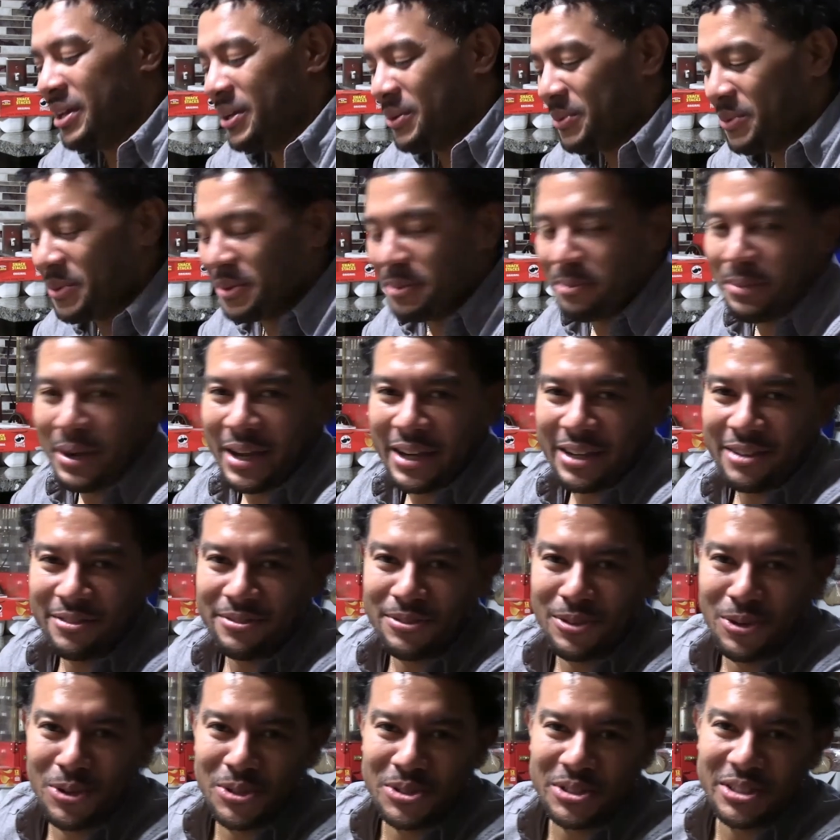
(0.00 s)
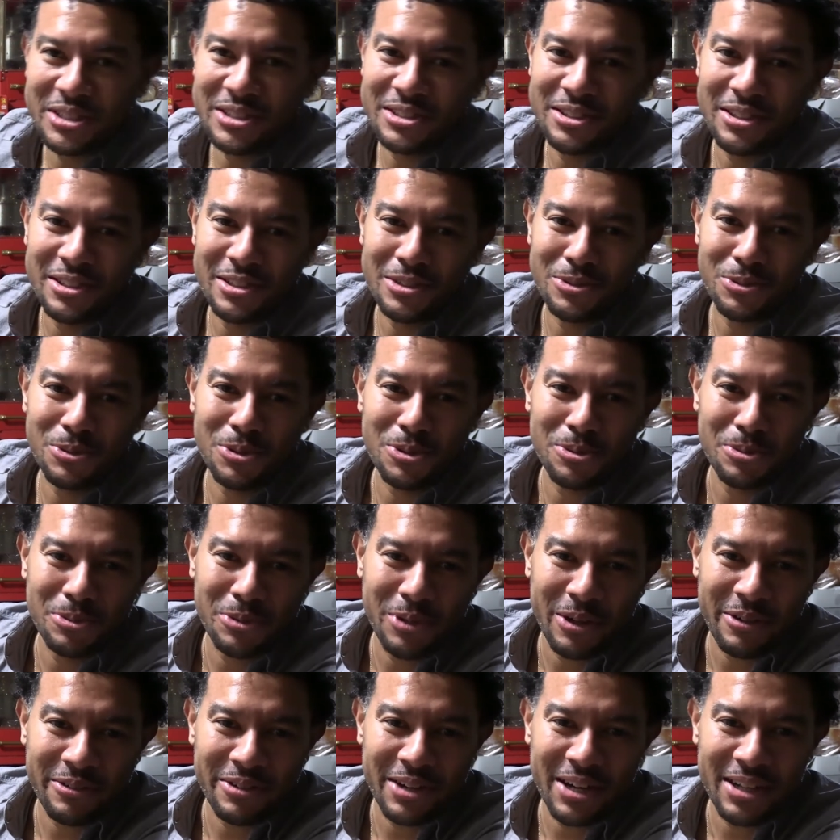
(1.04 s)
We were back and forth to each other's room.
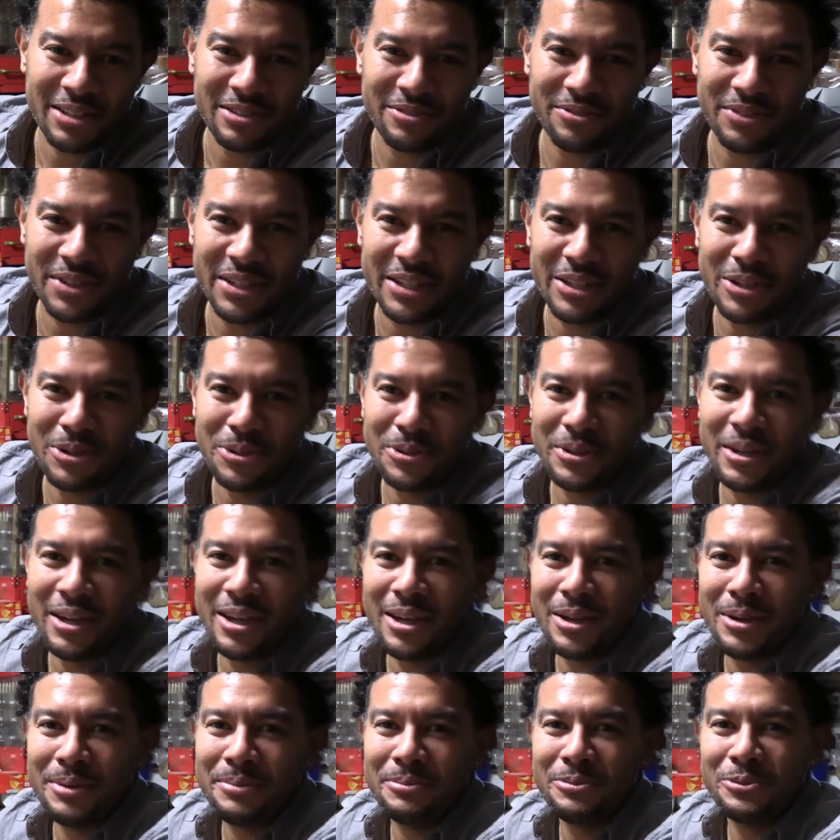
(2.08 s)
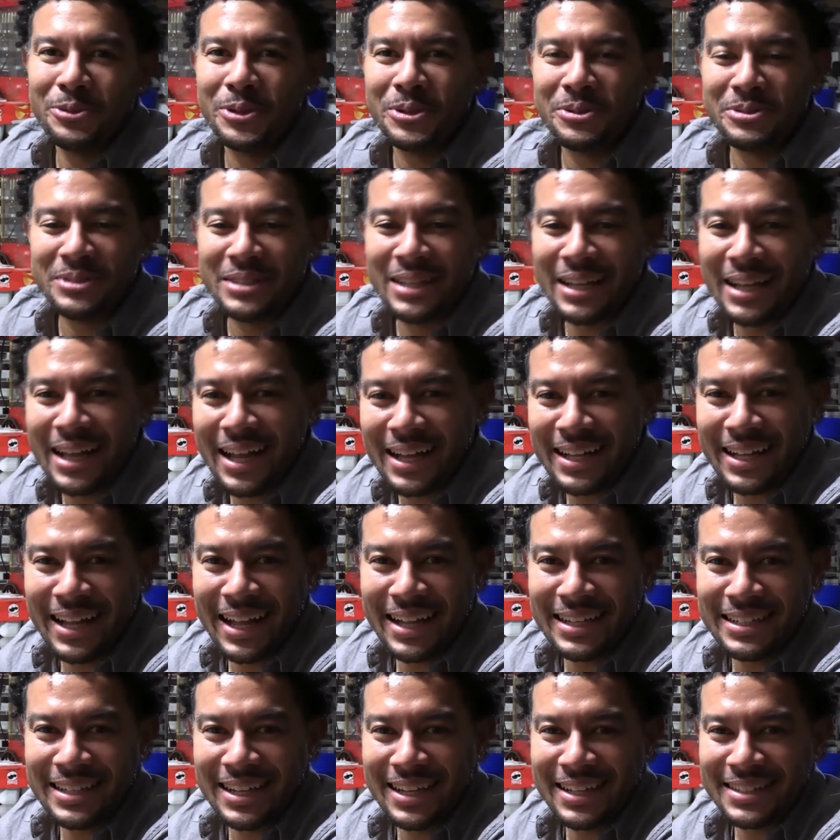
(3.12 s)
Whoever had the video game, we was like, I
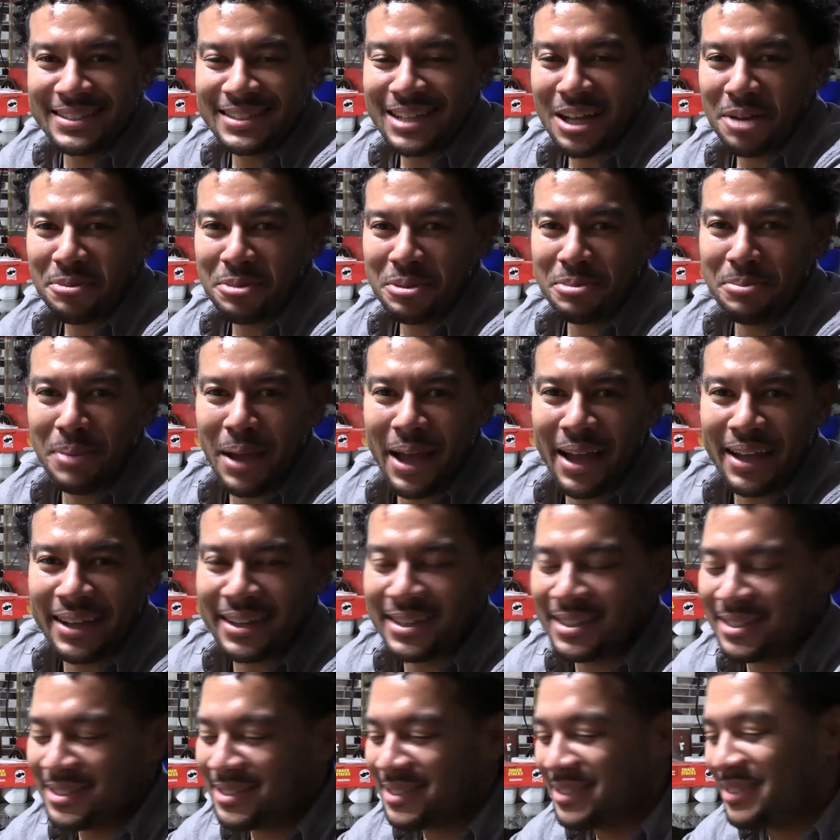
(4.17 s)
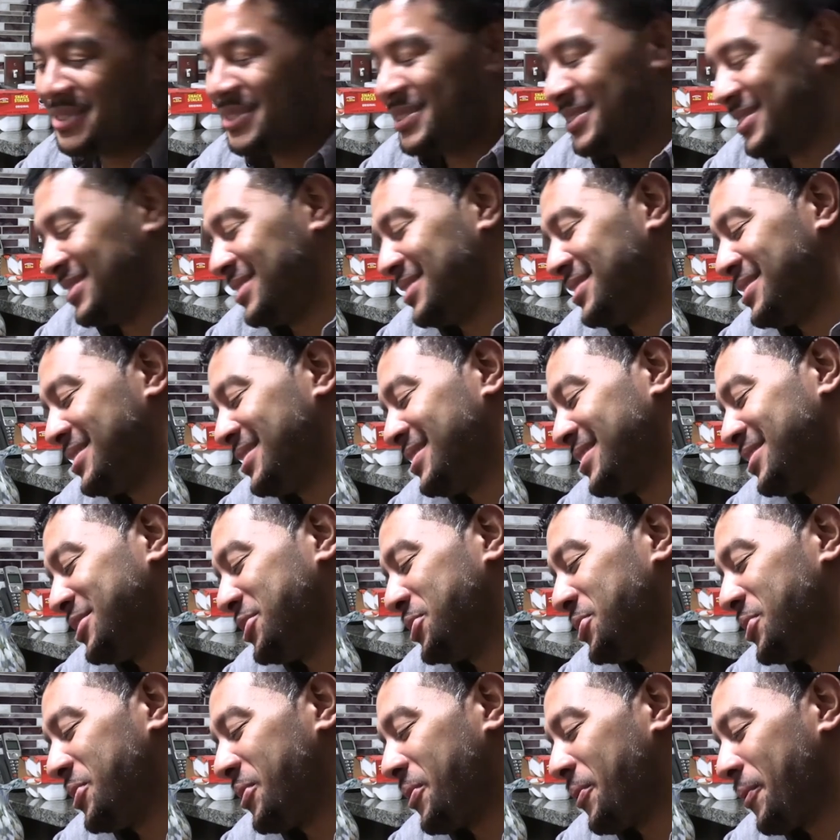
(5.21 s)
got it next, I'll be back.
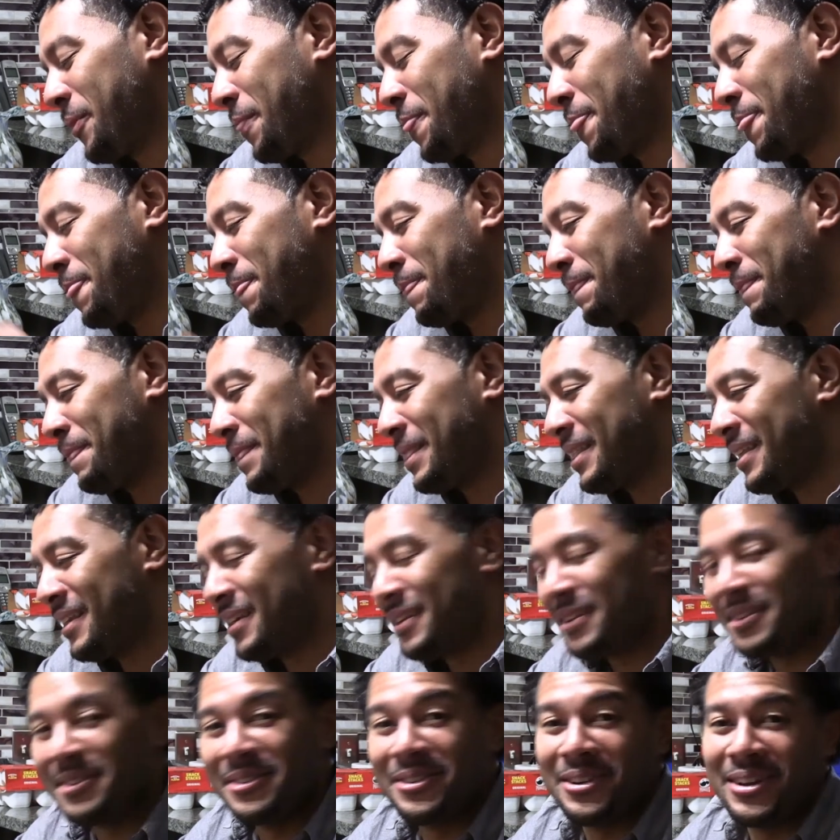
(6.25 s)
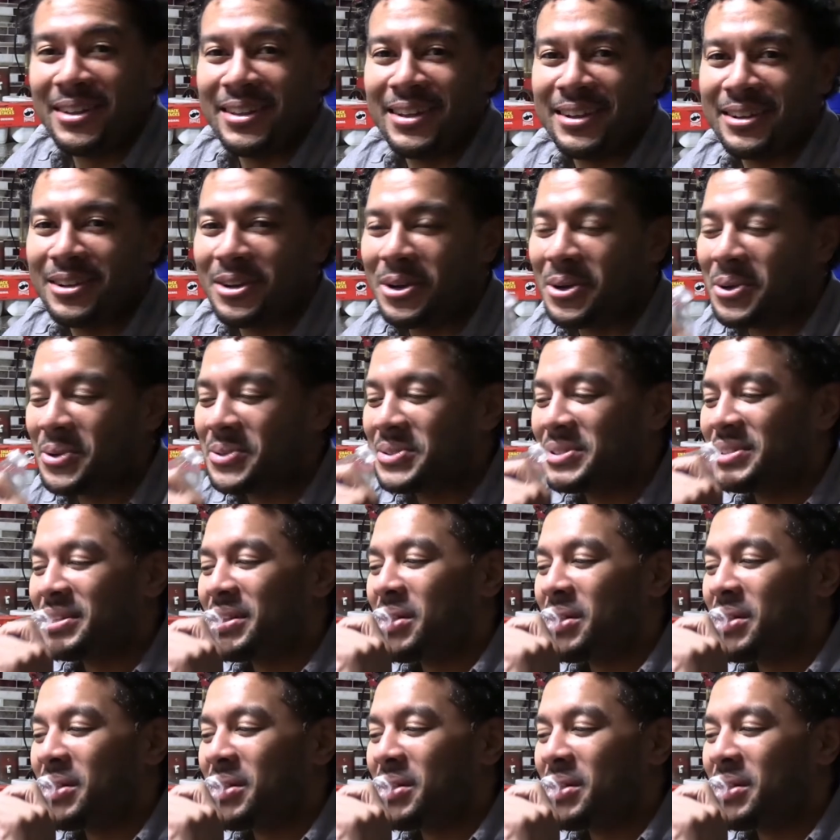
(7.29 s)
You know how that goes.